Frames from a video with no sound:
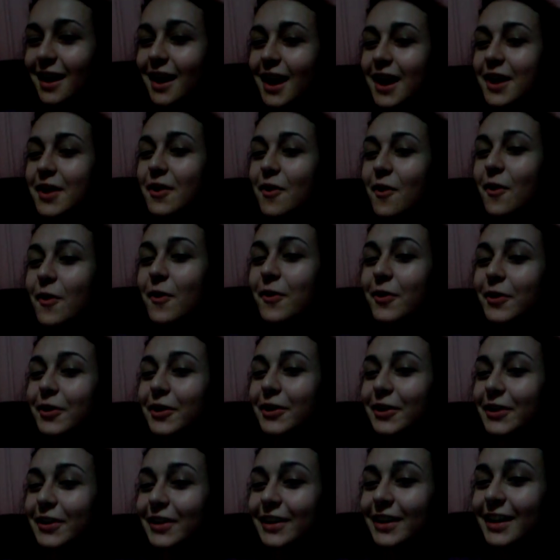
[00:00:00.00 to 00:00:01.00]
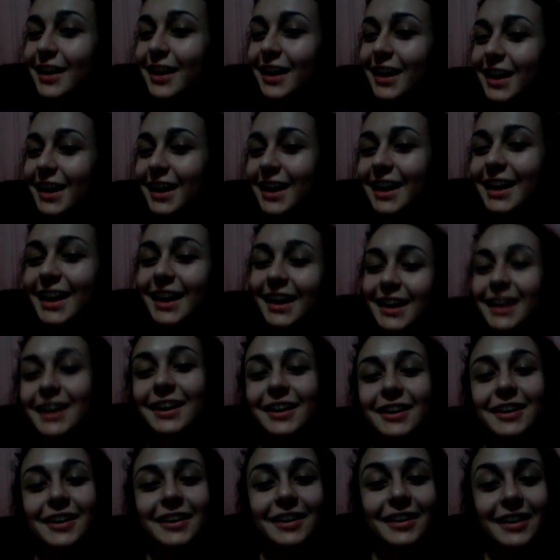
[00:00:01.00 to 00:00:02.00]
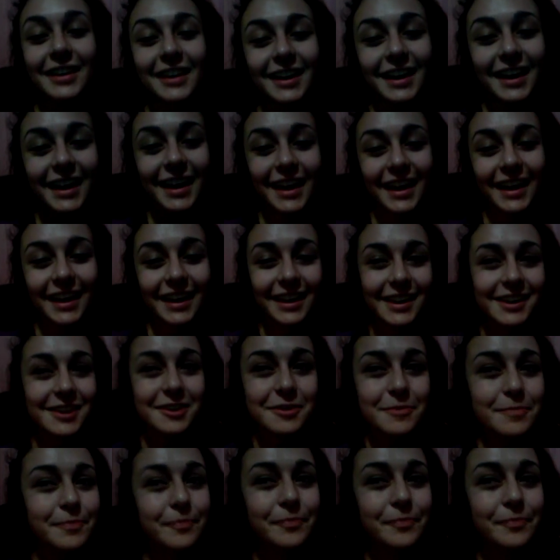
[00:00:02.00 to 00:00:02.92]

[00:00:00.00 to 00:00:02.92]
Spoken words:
I know. I hate her. And,